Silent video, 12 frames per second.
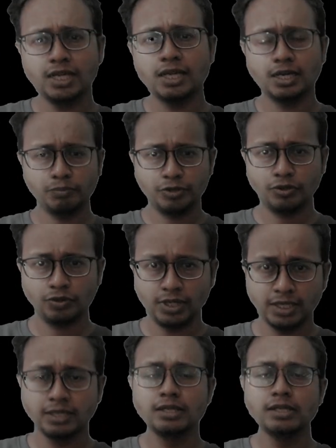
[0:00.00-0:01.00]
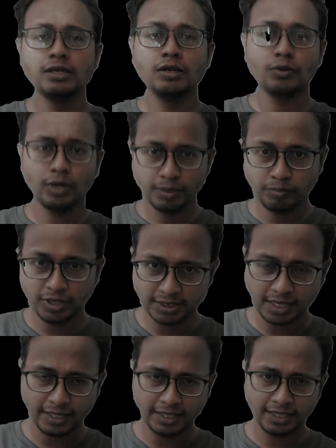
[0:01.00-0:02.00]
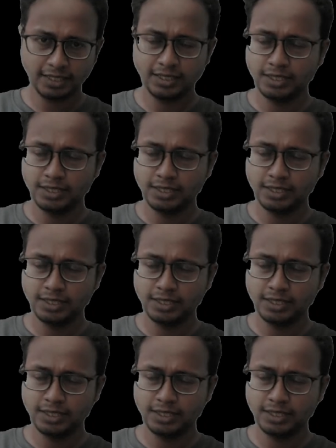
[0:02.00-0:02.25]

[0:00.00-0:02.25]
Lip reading: unpure rolling, rolling plus sliding.